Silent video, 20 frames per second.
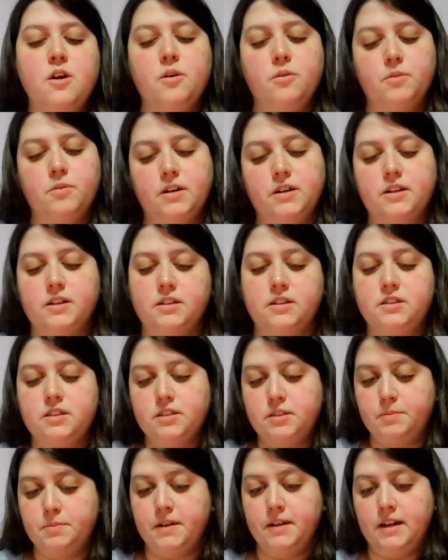workers to
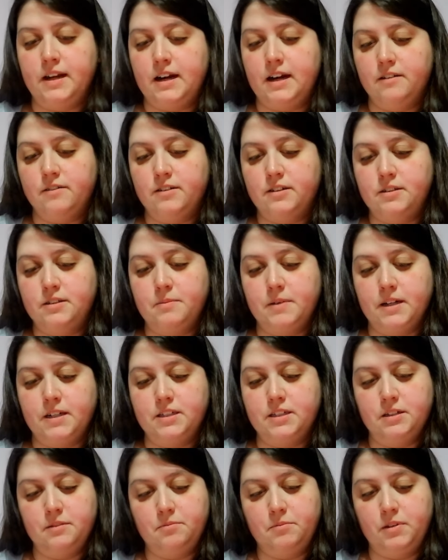spend hours
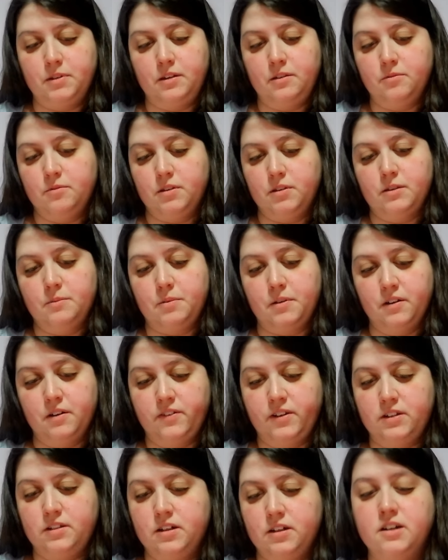matching me with the
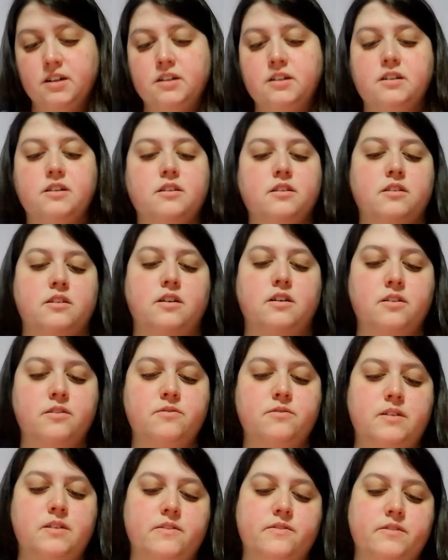perfect dog
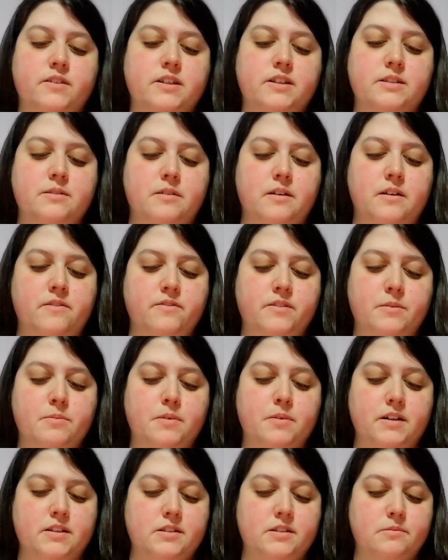along every
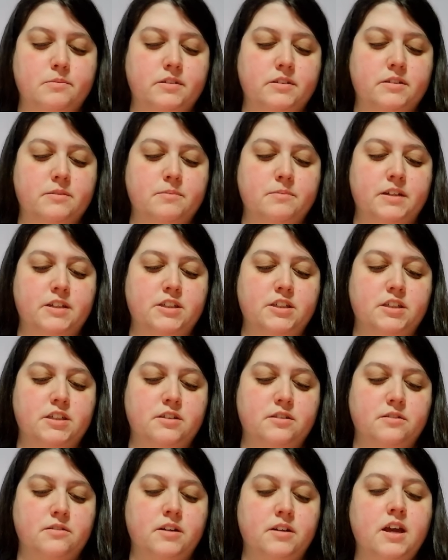possible dimension
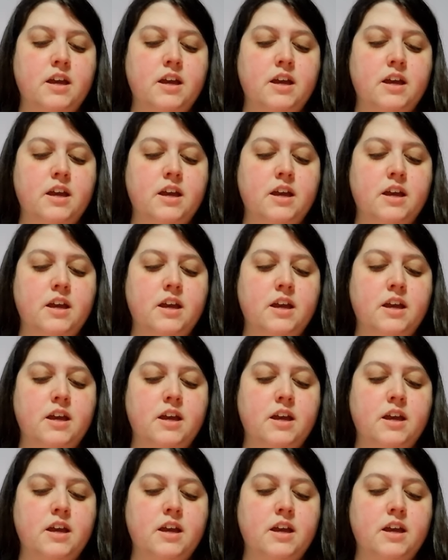to